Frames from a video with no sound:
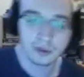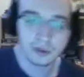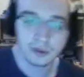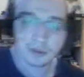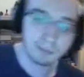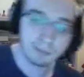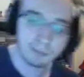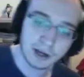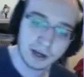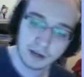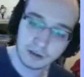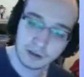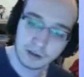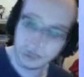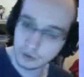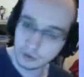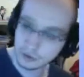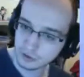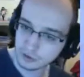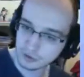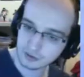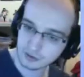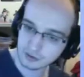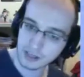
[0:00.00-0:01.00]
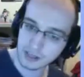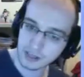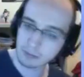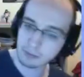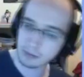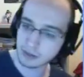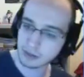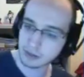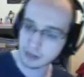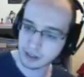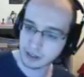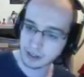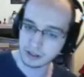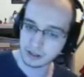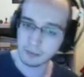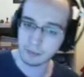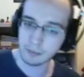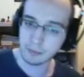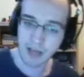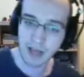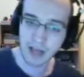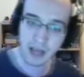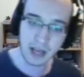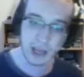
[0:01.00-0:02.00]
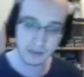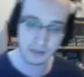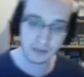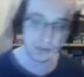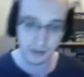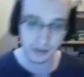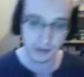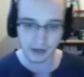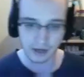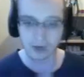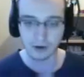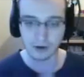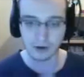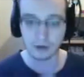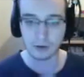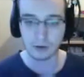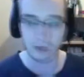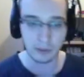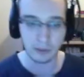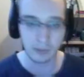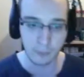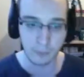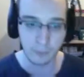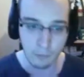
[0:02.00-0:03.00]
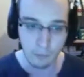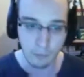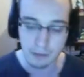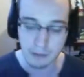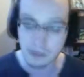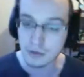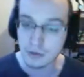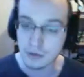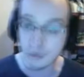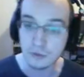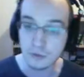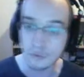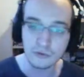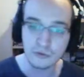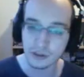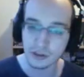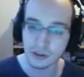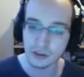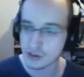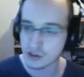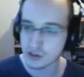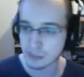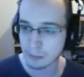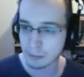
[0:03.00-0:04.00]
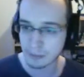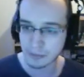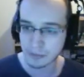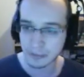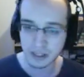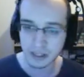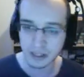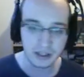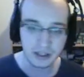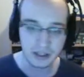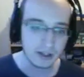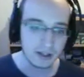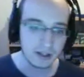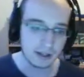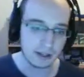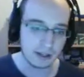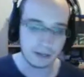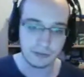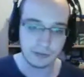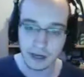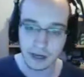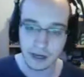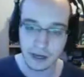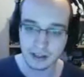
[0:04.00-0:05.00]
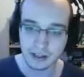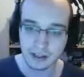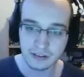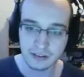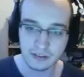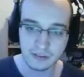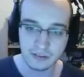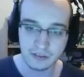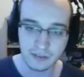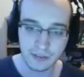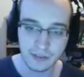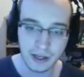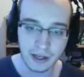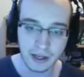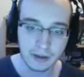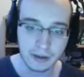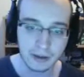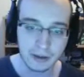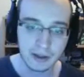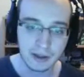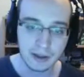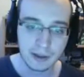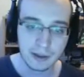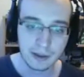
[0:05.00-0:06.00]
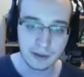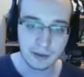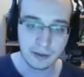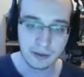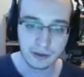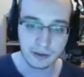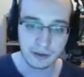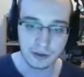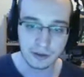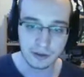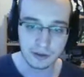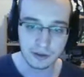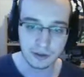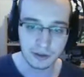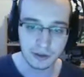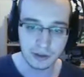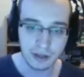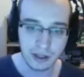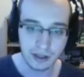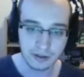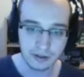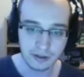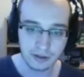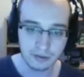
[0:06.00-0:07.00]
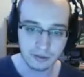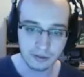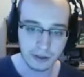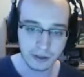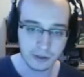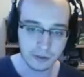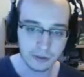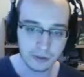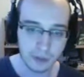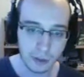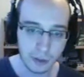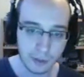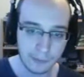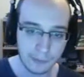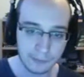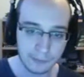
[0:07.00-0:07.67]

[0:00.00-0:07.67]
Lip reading: by using the gameplay mechanics that I know, like all my moves and jumping and fighting and stuff like that. So yeah, that's a thing as well.